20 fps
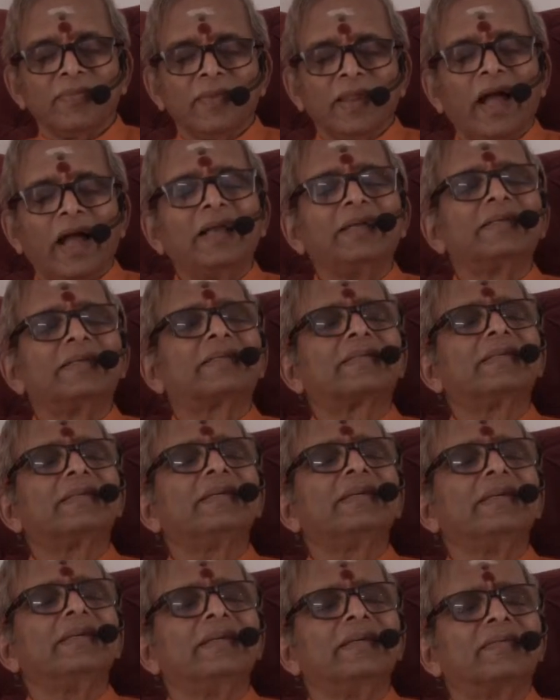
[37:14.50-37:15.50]
And
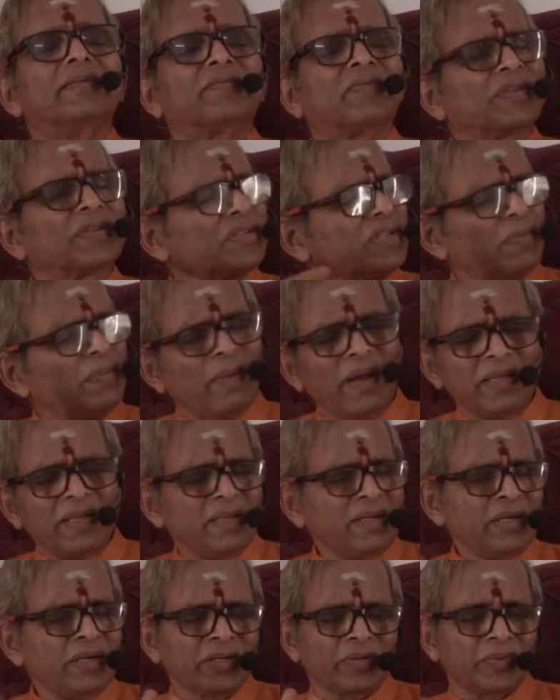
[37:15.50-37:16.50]
see, first
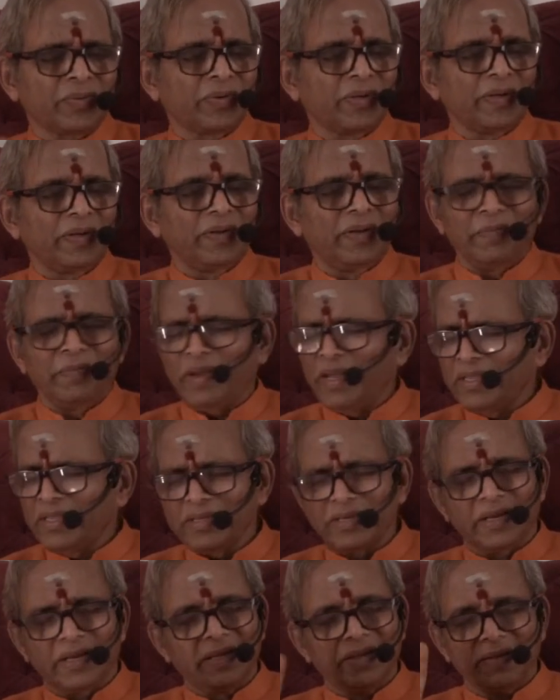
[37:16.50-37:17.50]
imaginationally,
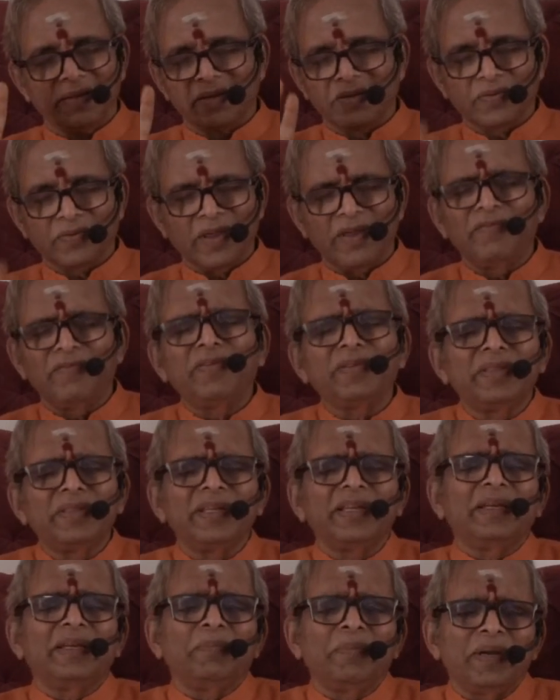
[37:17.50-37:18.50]
imaginary, that's
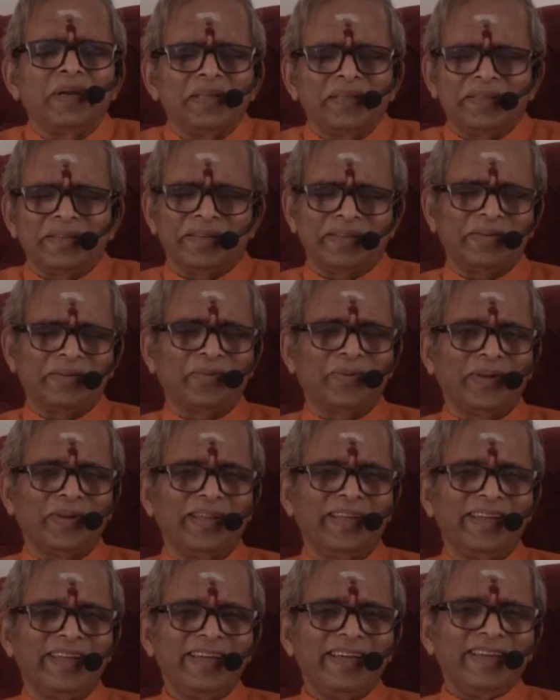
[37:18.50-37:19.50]
everything imaginary
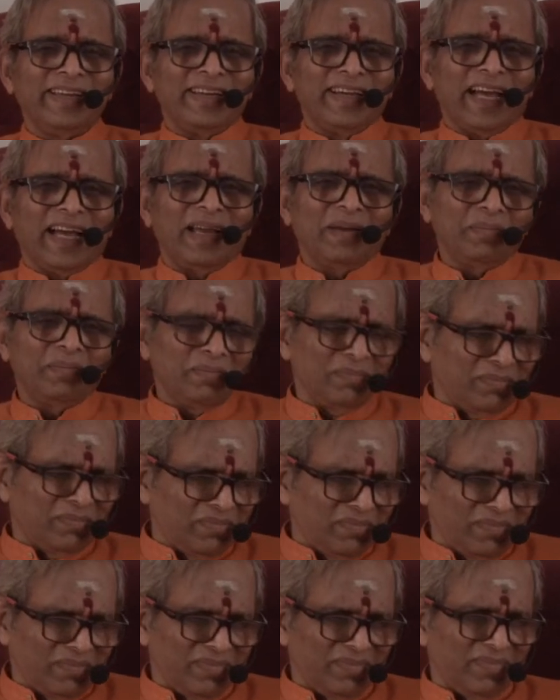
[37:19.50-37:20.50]
only. I am
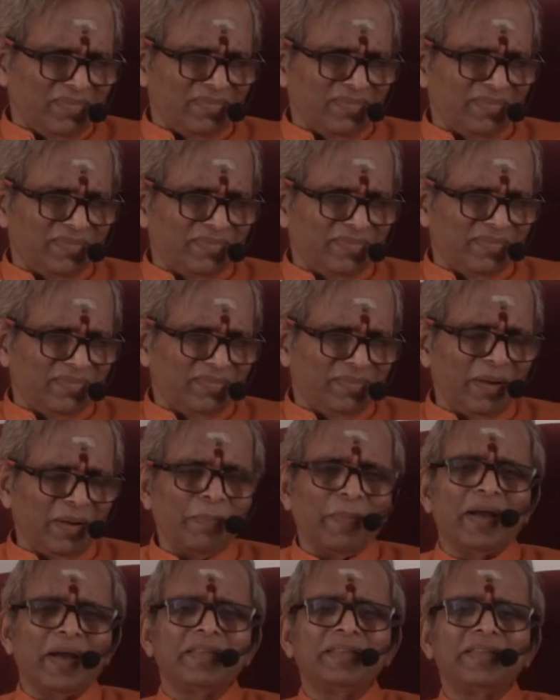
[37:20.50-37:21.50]

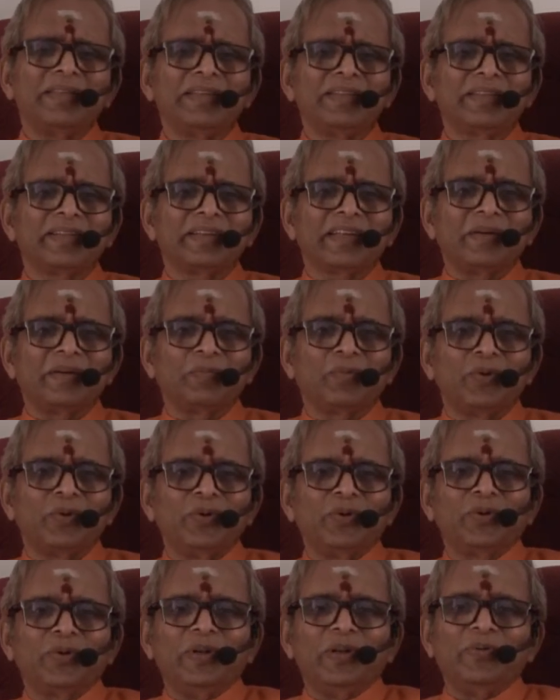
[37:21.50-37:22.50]
imagining that I am
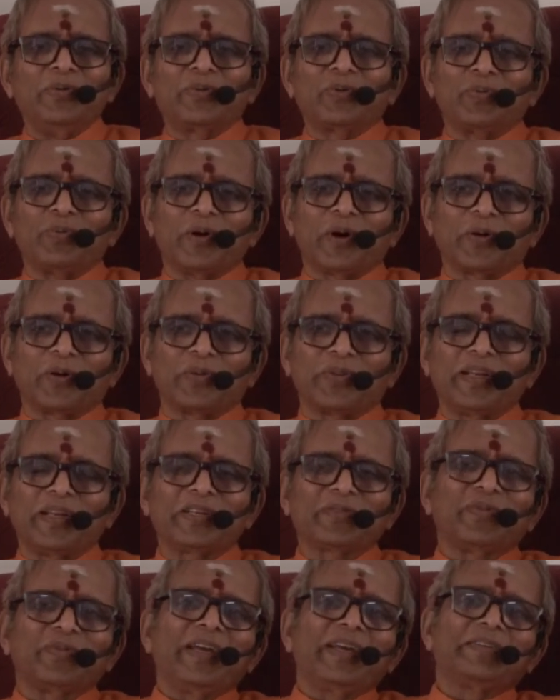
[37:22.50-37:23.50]
going to leave tomorrow.
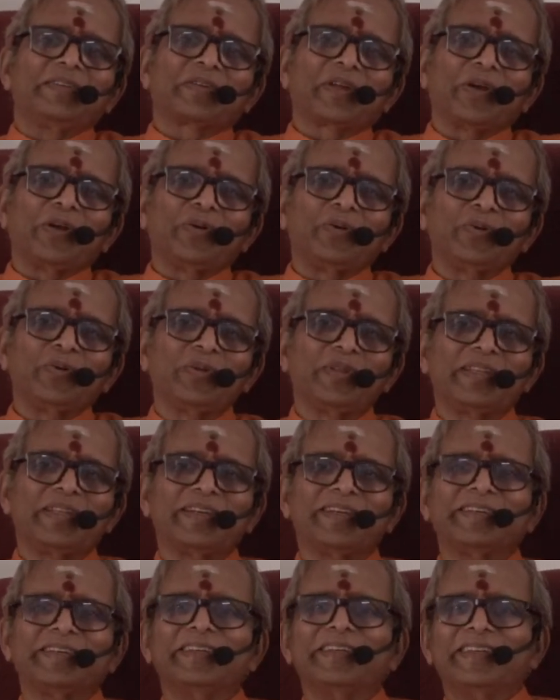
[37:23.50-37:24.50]
That's why I scheduled the,